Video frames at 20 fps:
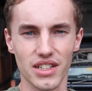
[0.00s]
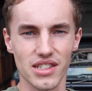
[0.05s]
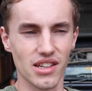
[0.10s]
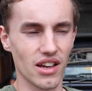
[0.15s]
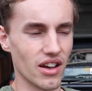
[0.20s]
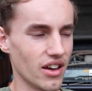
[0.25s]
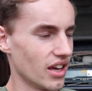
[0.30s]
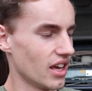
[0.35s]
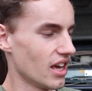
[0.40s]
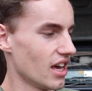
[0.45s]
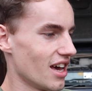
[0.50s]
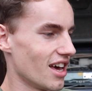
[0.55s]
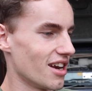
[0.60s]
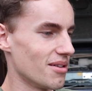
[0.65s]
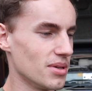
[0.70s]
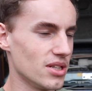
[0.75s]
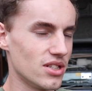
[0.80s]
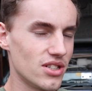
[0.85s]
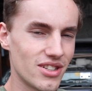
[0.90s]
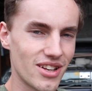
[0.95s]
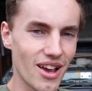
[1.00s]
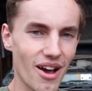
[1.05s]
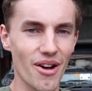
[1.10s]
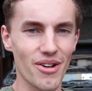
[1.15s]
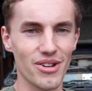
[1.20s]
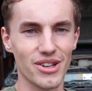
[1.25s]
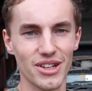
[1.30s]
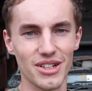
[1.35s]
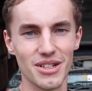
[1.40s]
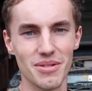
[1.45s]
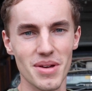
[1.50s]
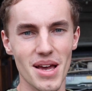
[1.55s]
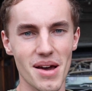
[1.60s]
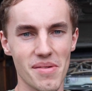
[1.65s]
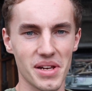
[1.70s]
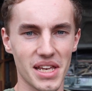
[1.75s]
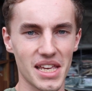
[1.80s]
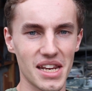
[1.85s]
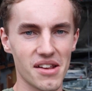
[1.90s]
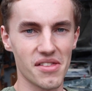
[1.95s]
So it'll be so good to be
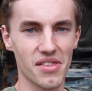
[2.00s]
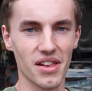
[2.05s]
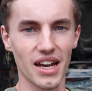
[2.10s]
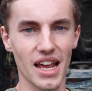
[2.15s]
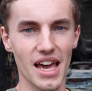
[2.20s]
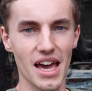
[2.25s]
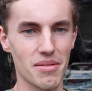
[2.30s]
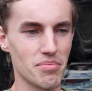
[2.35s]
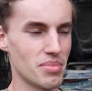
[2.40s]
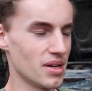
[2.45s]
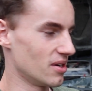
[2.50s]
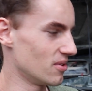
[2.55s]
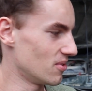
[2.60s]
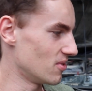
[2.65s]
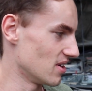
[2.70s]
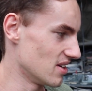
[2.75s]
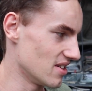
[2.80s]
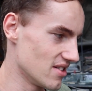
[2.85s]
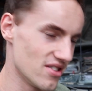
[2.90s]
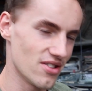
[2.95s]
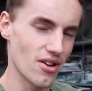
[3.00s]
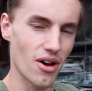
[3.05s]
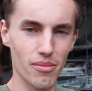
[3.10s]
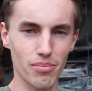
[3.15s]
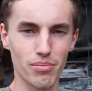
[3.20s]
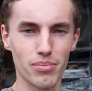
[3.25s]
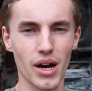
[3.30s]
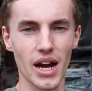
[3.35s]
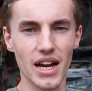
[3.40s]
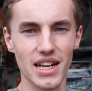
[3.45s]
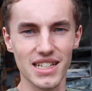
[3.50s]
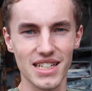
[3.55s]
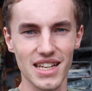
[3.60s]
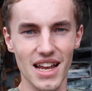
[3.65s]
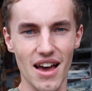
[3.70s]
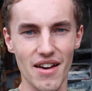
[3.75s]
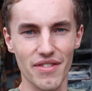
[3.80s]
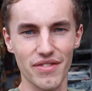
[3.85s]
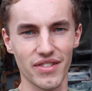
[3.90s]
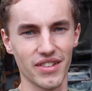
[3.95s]
able to get on the loud pedal, not break
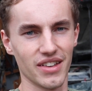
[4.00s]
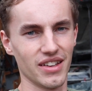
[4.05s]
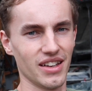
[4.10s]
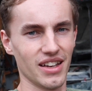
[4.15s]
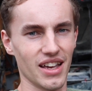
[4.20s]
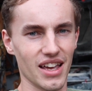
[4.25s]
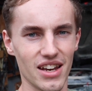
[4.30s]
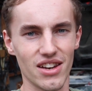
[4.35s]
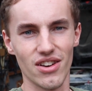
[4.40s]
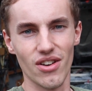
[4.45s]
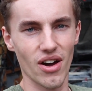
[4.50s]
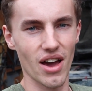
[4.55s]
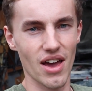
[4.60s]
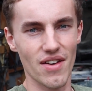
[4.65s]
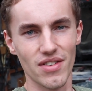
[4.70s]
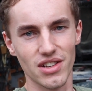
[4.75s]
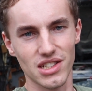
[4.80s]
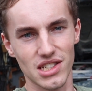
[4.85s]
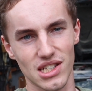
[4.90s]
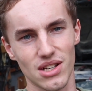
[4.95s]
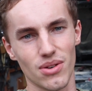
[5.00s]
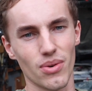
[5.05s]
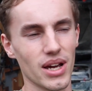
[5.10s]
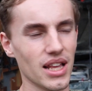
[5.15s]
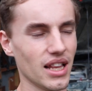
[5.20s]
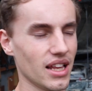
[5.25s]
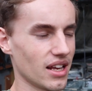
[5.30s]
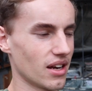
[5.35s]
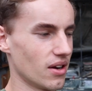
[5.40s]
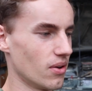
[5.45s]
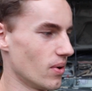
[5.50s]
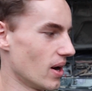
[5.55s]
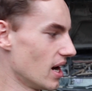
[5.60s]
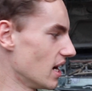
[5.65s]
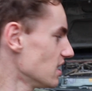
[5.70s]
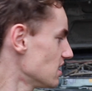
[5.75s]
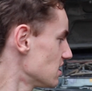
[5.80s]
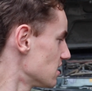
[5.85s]
stuff, and not have it squealing in the way.